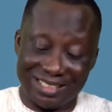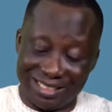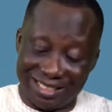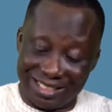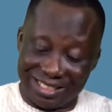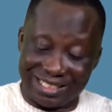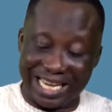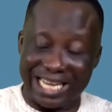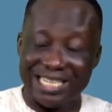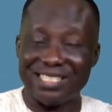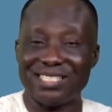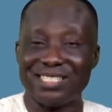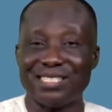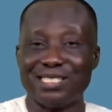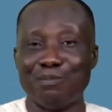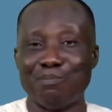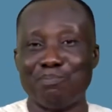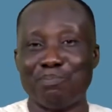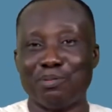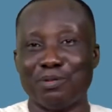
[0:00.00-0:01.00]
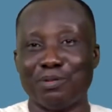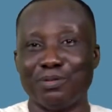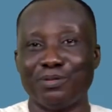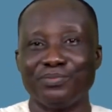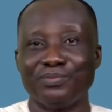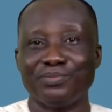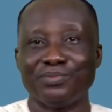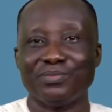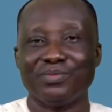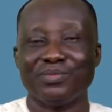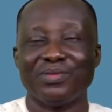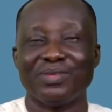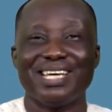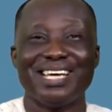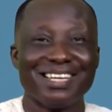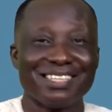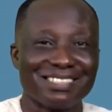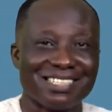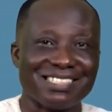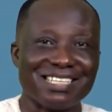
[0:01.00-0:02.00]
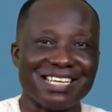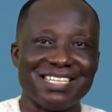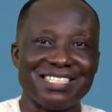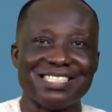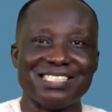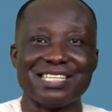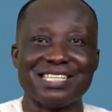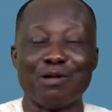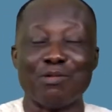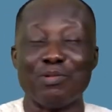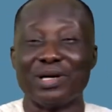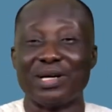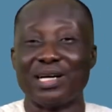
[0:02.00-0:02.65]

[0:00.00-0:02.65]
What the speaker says: 10 simple exercises that we can